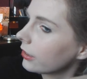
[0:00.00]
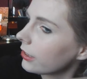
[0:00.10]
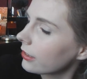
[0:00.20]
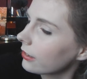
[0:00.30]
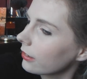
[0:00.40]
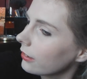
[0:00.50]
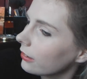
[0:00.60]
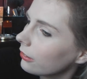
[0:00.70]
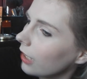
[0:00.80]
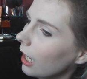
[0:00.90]
Just
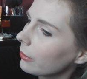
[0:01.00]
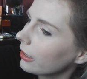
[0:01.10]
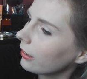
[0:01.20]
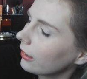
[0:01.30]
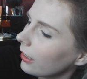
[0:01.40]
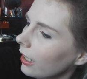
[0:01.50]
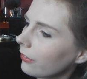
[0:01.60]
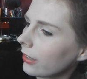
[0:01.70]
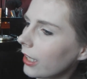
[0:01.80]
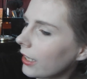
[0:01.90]
grabbing
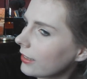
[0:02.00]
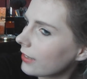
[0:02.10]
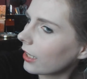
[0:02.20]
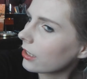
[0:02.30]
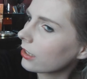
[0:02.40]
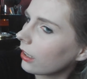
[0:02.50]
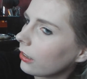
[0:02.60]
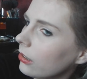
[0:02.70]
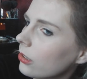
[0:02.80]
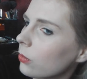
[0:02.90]
any section that
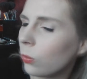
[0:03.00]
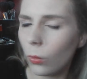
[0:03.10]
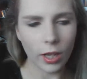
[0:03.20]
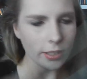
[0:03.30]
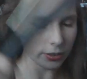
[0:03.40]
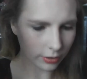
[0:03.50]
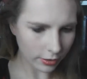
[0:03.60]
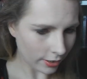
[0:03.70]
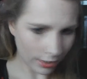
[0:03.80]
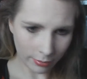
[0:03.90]
you just want
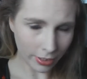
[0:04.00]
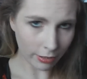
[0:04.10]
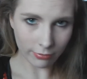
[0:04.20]
at